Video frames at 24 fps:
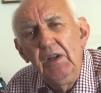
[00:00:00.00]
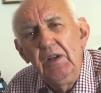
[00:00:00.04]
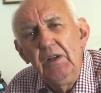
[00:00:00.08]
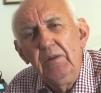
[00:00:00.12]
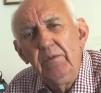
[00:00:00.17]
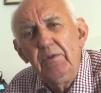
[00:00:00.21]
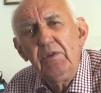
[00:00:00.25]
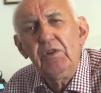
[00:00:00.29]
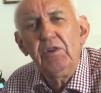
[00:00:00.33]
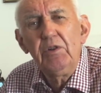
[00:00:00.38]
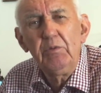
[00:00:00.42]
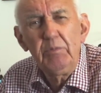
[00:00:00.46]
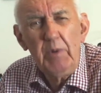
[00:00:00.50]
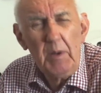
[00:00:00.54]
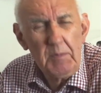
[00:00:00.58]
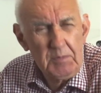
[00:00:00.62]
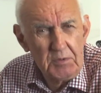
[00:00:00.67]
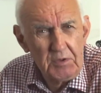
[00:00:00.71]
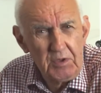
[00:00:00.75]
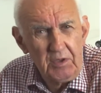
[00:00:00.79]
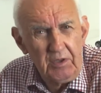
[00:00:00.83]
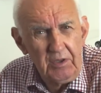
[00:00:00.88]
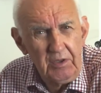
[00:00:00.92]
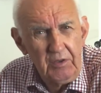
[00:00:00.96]
We've got a
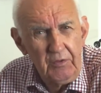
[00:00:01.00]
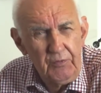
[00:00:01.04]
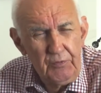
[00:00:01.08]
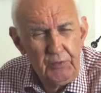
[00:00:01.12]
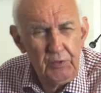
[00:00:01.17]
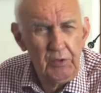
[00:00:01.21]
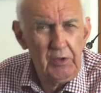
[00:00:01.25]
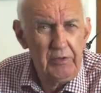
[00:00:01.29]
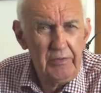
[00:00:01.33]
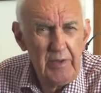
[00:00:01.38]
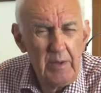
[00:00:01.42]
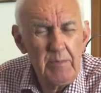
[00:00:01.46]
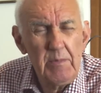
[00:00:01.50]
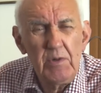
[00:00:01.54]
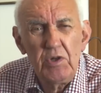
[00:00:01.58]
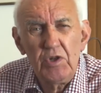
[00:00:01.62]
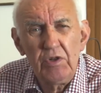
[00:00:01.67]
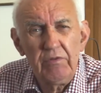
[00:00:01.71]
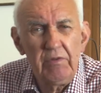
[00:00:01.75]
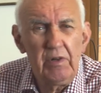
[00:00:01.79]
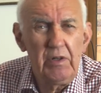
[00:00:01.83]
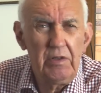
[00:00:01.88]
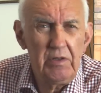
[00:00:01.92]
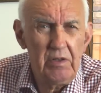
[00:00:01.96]
website full of amateur
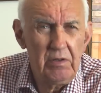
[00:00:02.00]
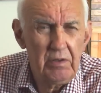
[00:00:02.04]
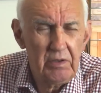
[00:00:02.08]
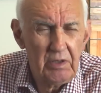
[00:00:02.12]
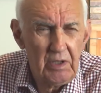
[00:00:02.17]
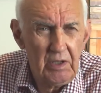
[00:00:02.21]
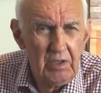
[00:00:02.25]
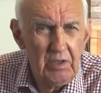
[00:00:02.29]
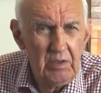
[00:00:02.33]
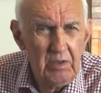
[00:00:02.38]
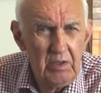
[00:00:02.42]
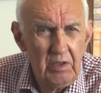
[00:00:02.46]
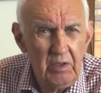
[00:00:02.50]
radio gear,